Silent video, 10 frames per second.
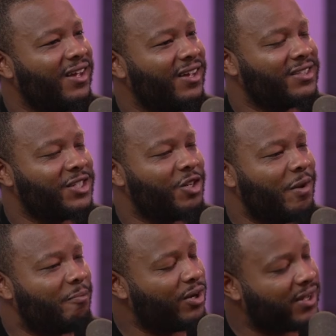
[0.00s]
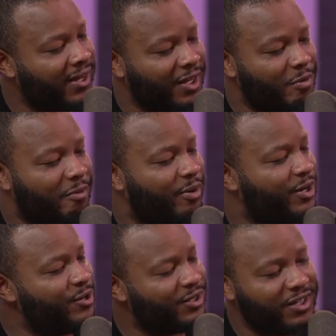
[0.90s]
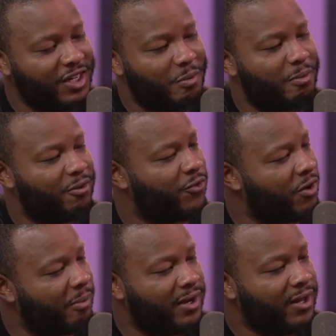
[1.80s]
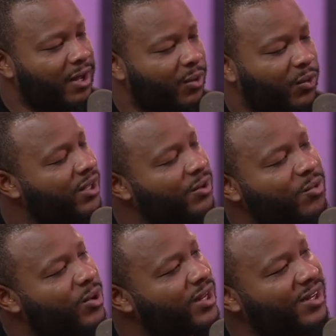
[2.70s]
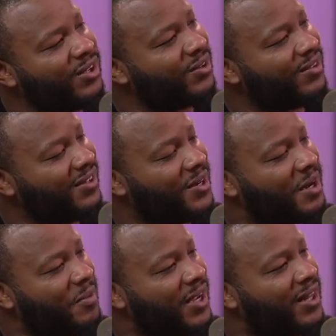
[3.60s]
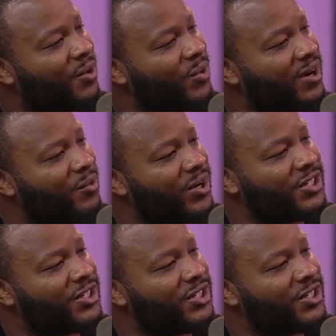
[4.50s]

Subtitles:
since you've been booking, you've been producing, you've been performing, what do you want to do? You know what I mean? Like, what